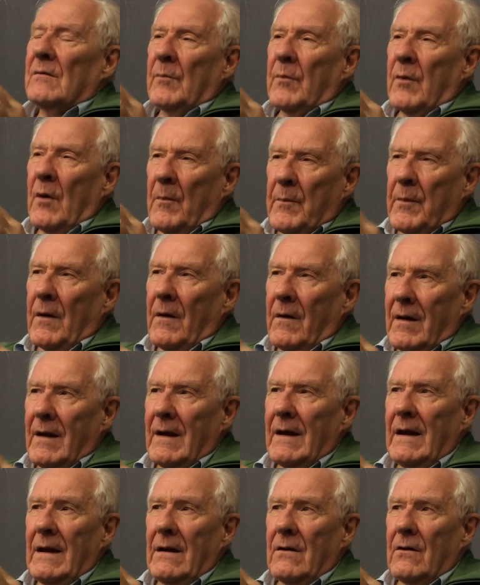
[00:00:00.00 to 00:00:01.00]

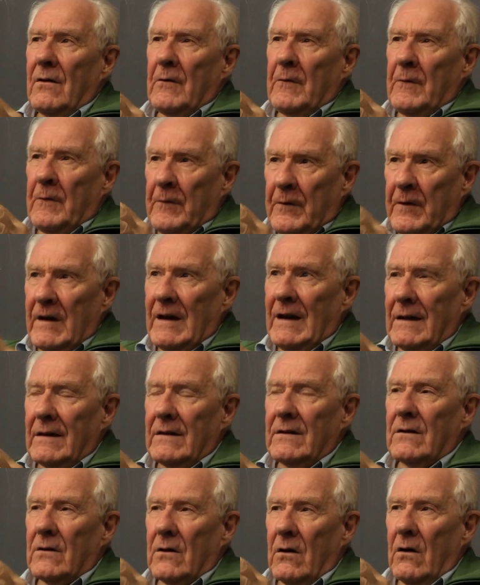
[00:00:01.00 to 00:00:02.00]
properly a
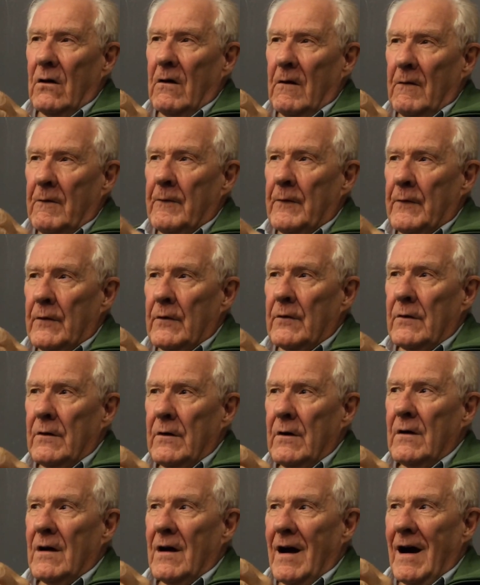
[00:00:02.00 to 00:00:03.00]
field of
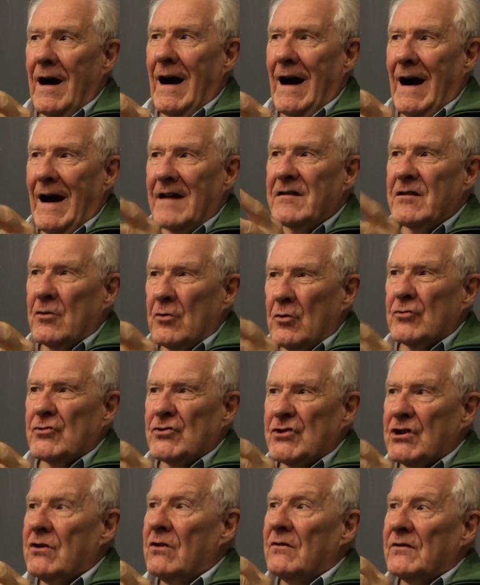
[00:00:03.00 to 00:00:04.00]

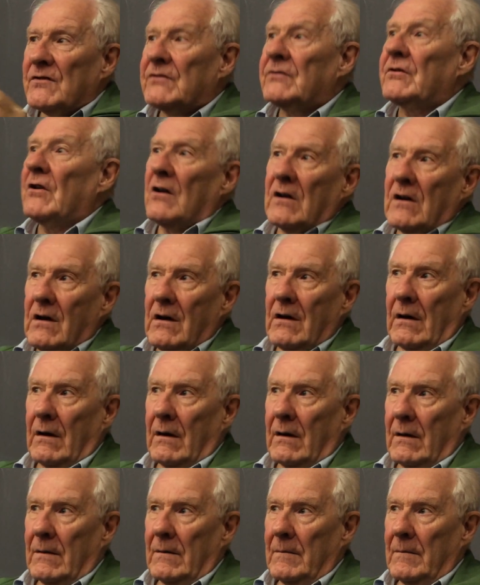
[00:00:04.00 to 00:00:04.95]
ideological struggle.